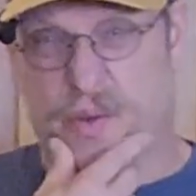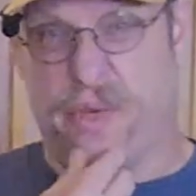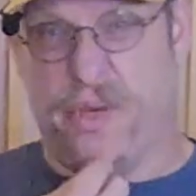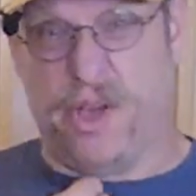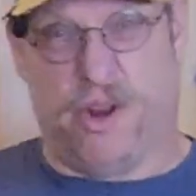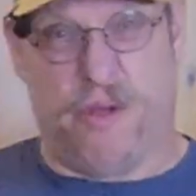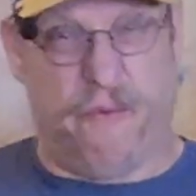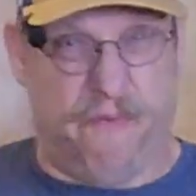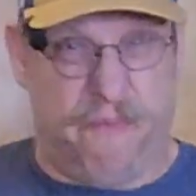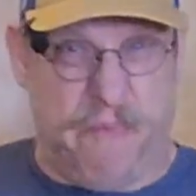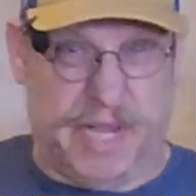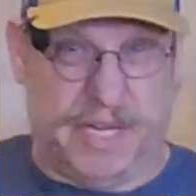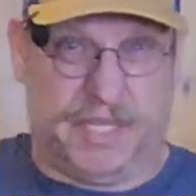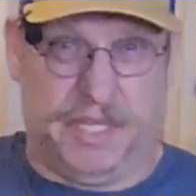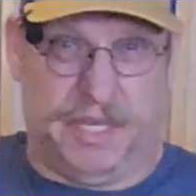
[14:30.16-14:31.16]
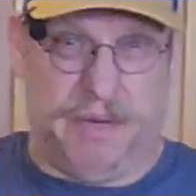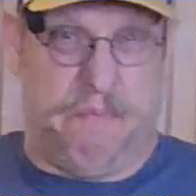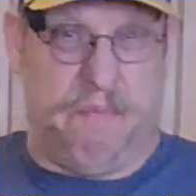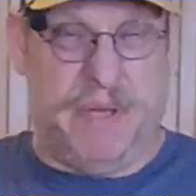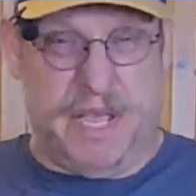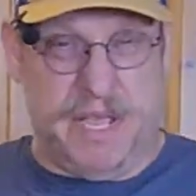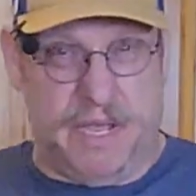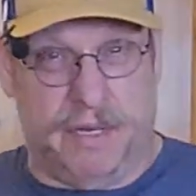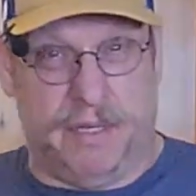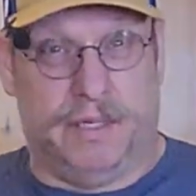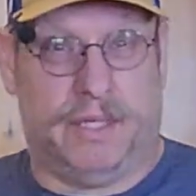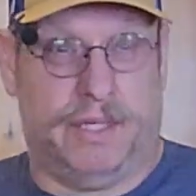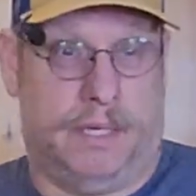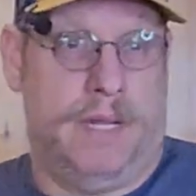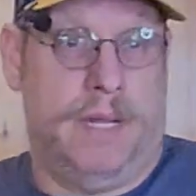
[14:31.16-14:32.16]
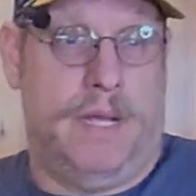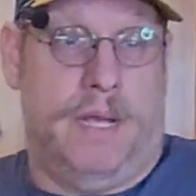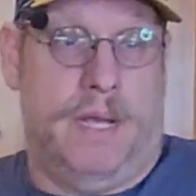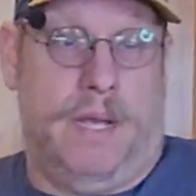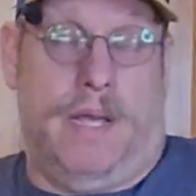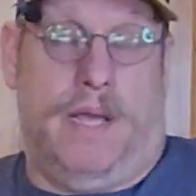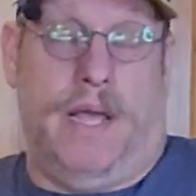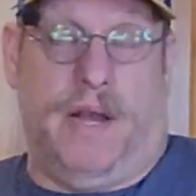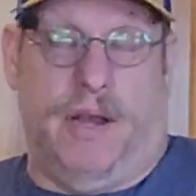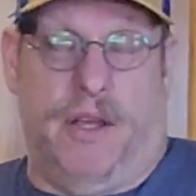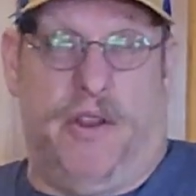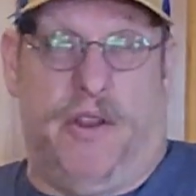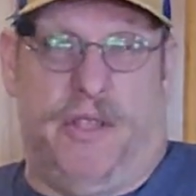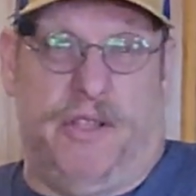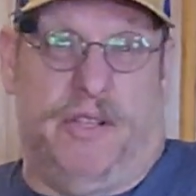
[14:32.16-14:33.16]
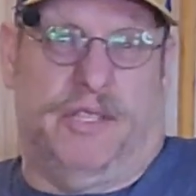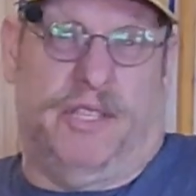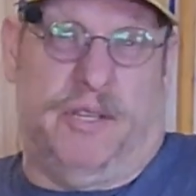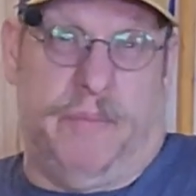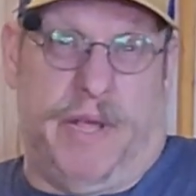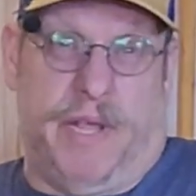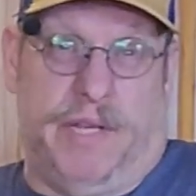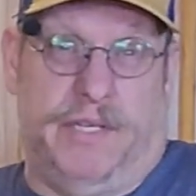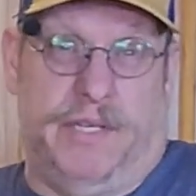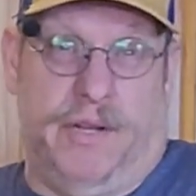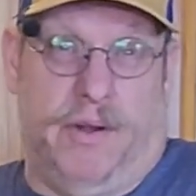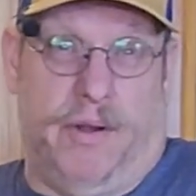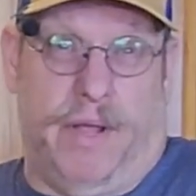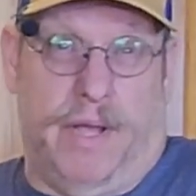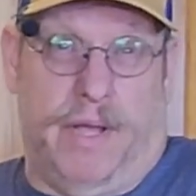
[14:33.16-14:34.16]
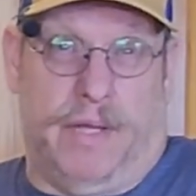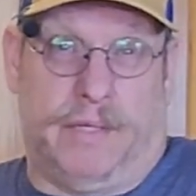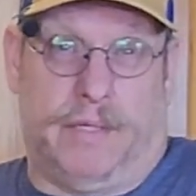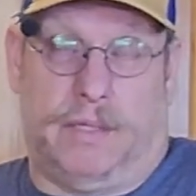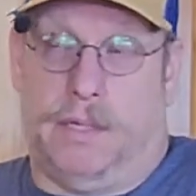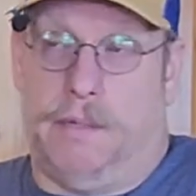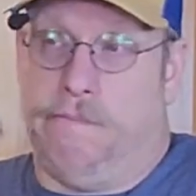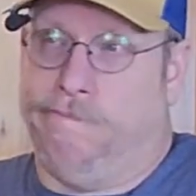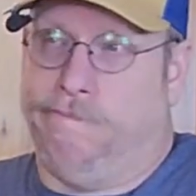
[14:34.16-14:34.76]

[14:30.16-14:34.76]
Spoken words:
thought of mixing beans and onions to make tear gas.